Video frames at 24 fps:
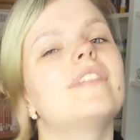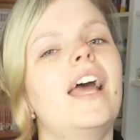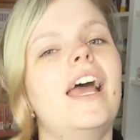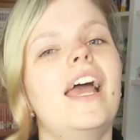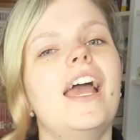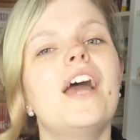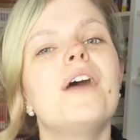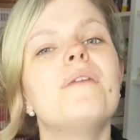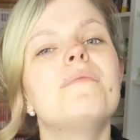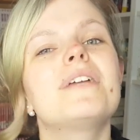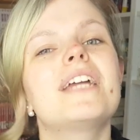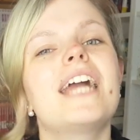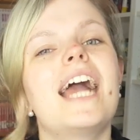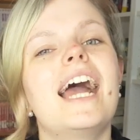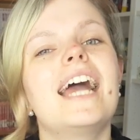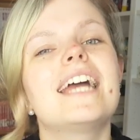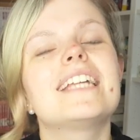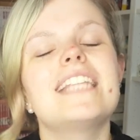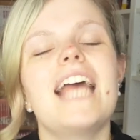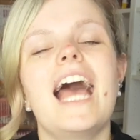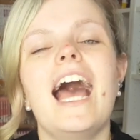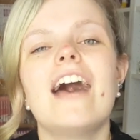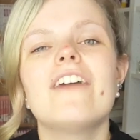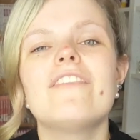I hope you
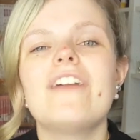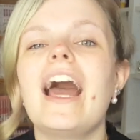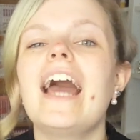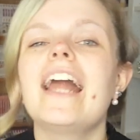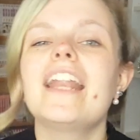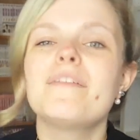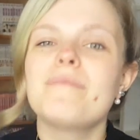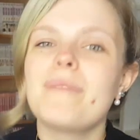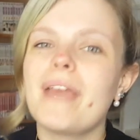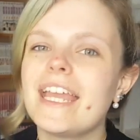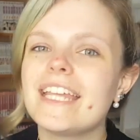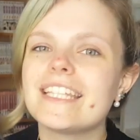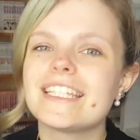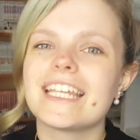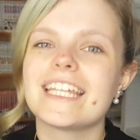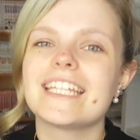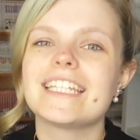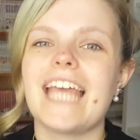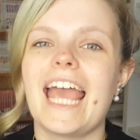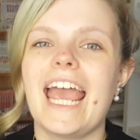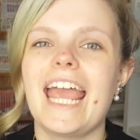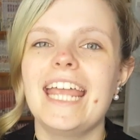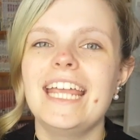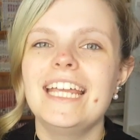guys have an amazing
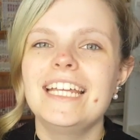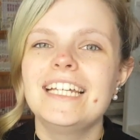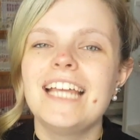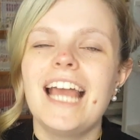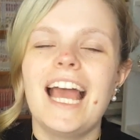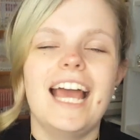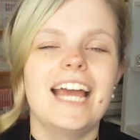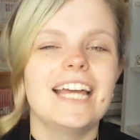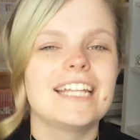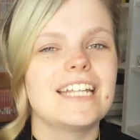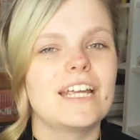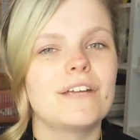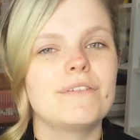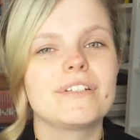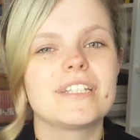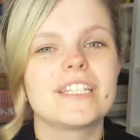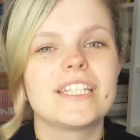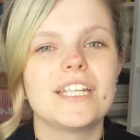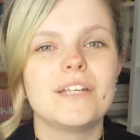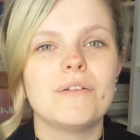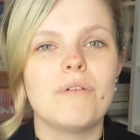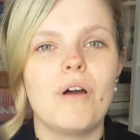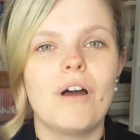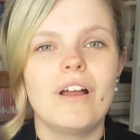day, and I will
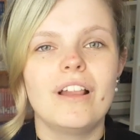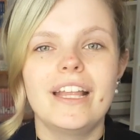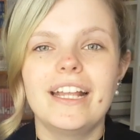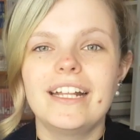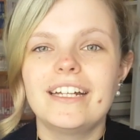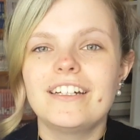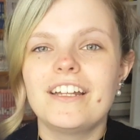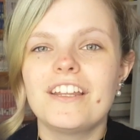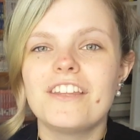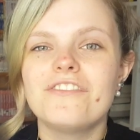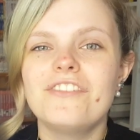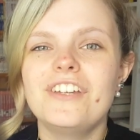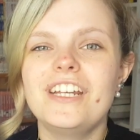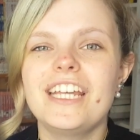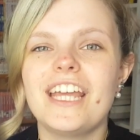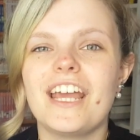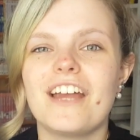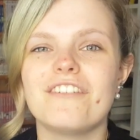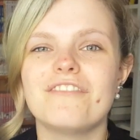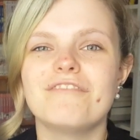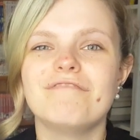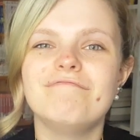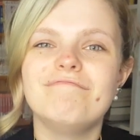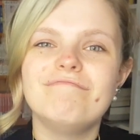see you all in another
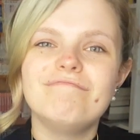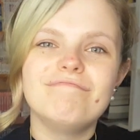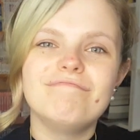video.